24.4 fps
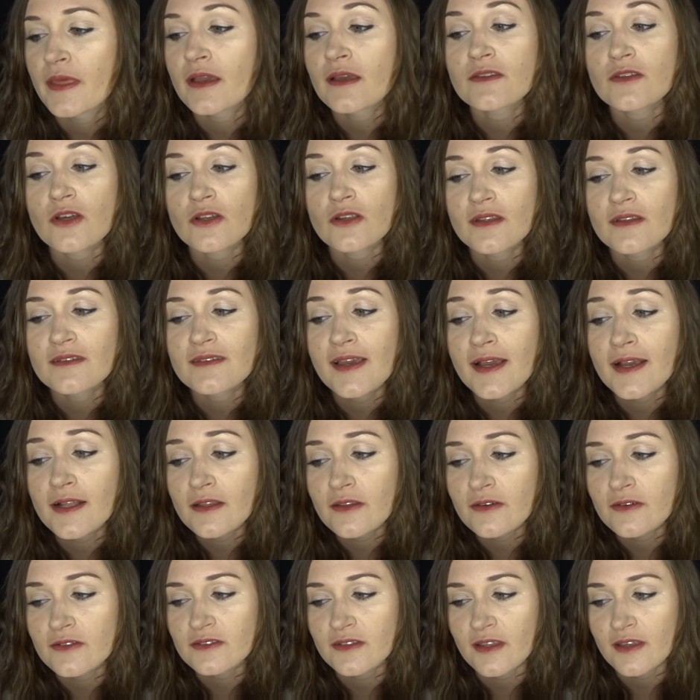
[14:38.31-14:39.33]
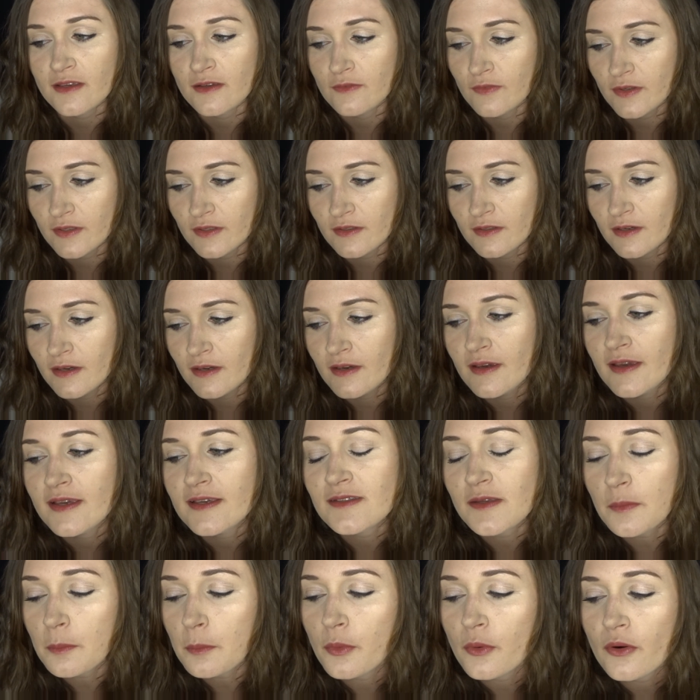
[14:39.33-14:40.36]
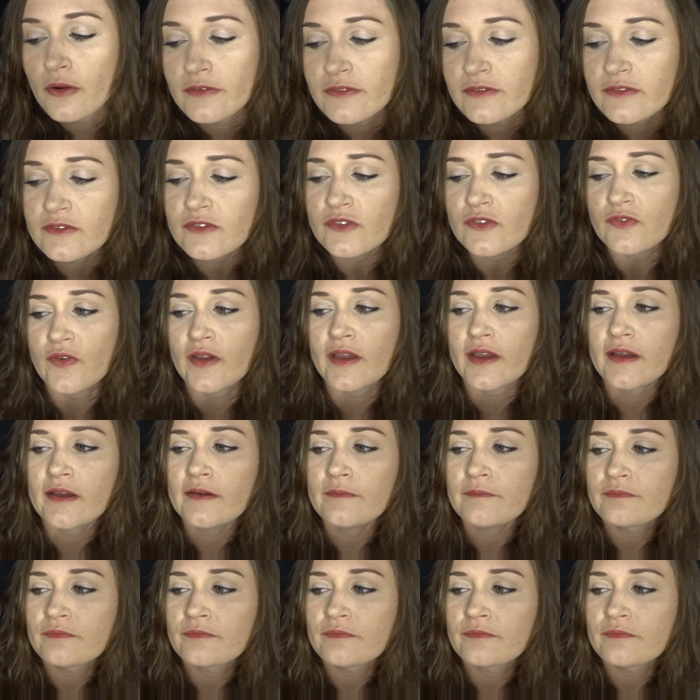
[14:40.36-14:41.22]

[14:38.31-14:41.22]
Donatello's David is a bronze figure